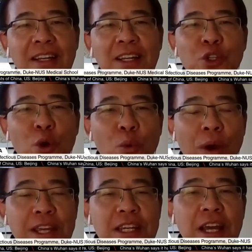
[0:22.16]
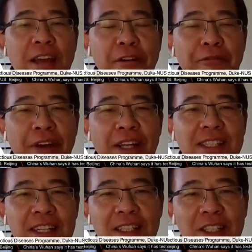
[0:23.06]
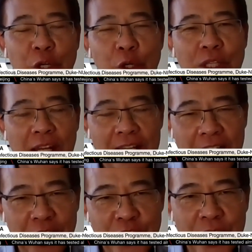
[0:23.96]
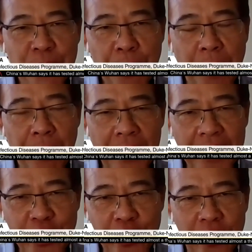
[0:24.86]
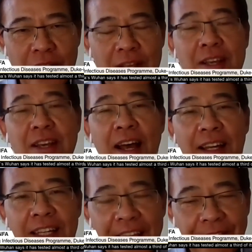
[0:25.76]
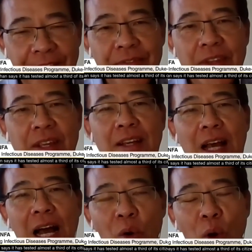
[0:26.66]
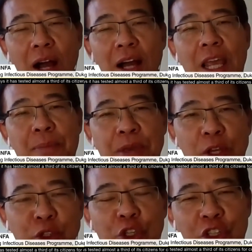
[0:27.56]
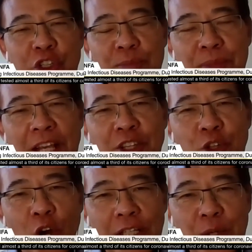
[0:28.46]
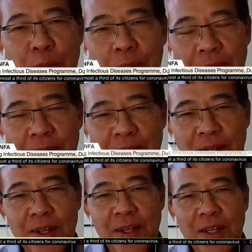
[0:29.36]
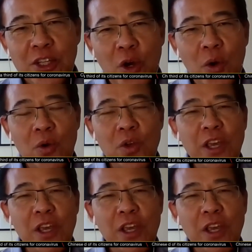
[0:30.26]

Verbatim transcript: So, when you have a vaccine used like in a Singapore population, again, our immune system is not equal so